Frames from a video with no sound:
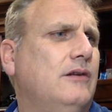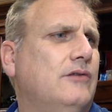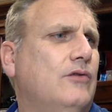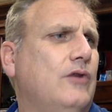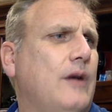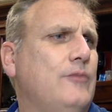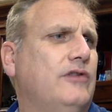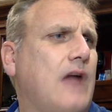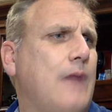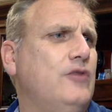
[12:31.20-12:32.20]

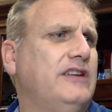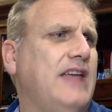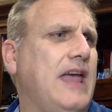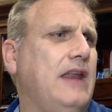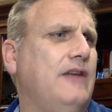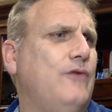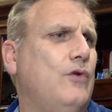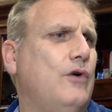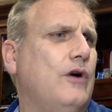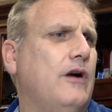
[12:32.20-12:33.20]
Scrolling. I'm just scanning
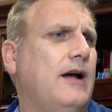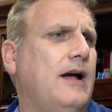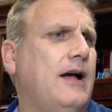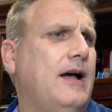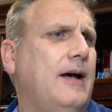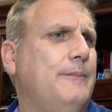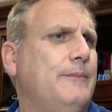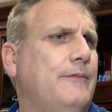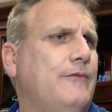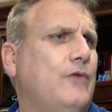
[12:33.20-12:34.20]
for
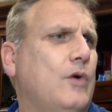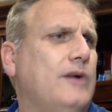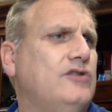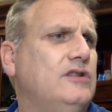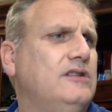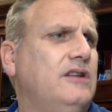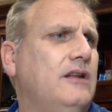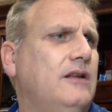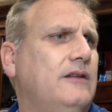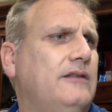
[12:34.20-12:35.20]

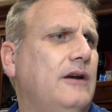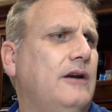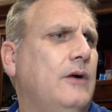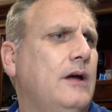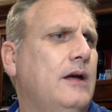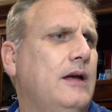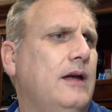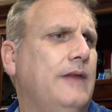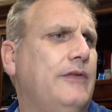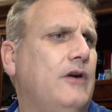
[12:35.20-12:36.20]
questions. So
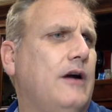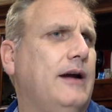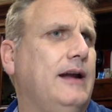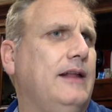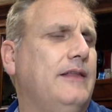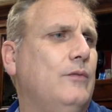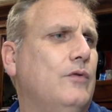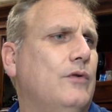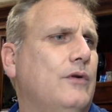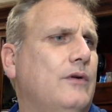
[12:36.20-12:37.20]
if there aren't any,
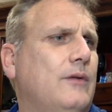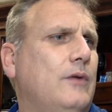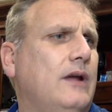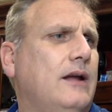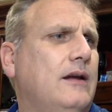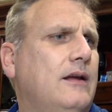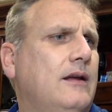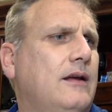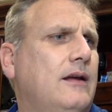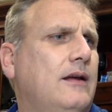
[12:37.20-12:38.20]
then we're done.
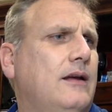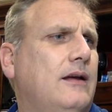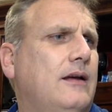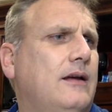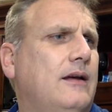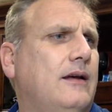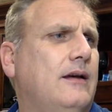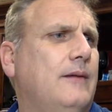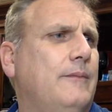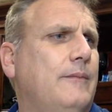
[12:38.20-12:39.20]

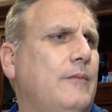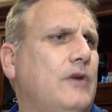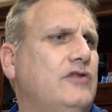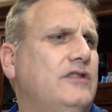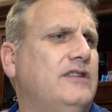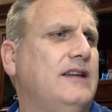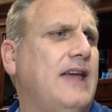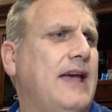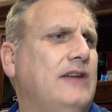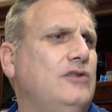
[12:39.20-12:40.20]
Marcia says I
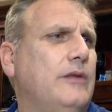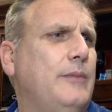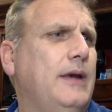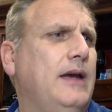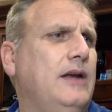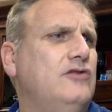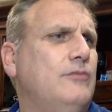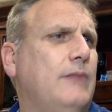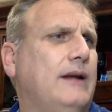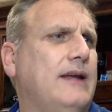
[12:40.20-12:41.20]
tagged you on the
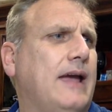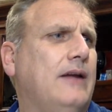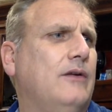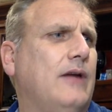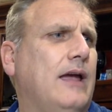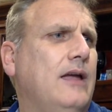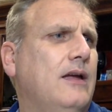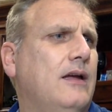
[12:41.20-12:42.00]
page. Mike Daggett. Okay.